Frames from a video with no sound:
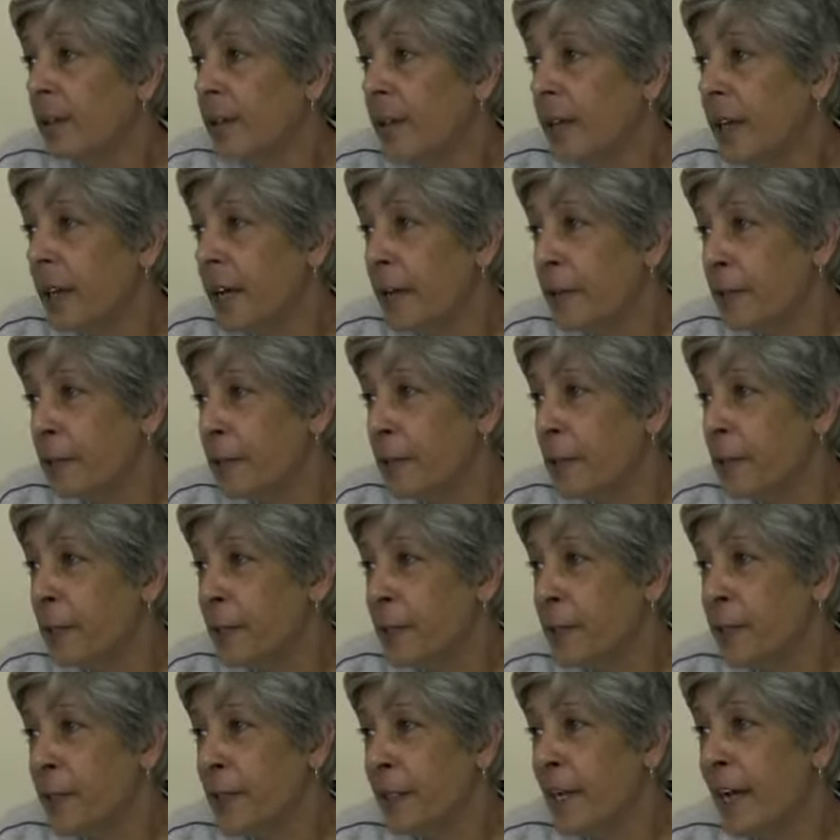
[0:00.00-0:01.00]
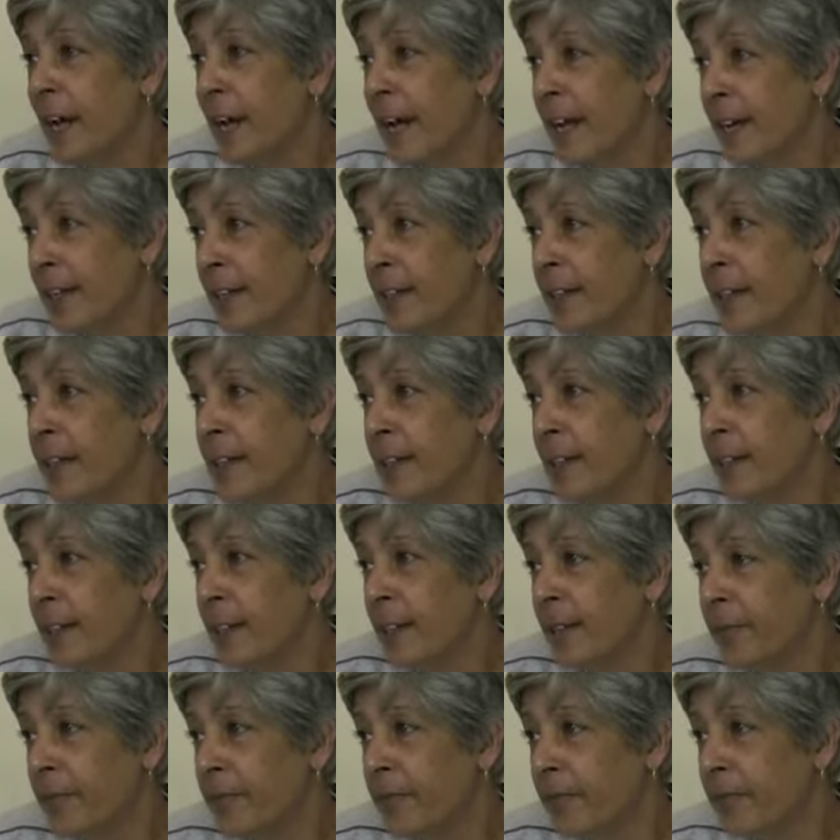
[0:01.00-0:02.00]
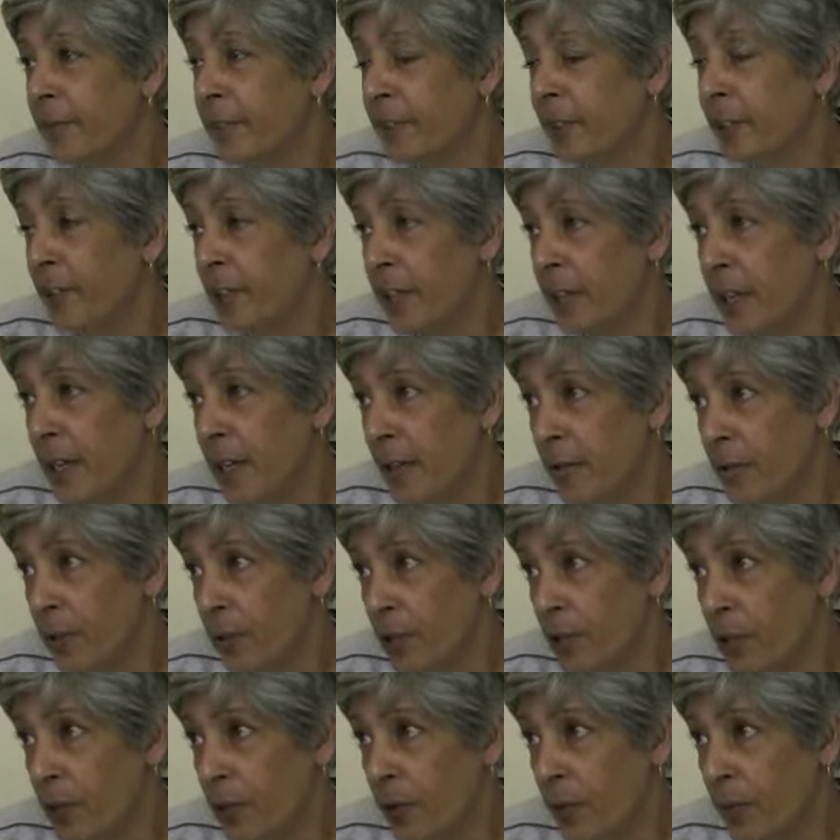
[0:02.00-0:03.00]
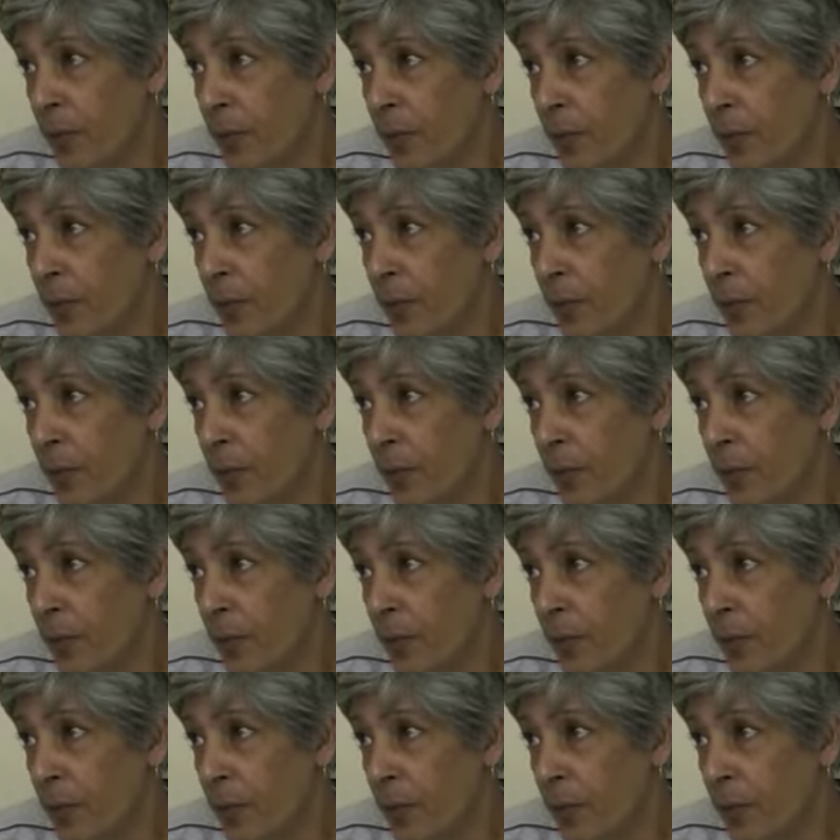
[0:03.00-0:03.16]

the councillors and uh, Thurrock Council.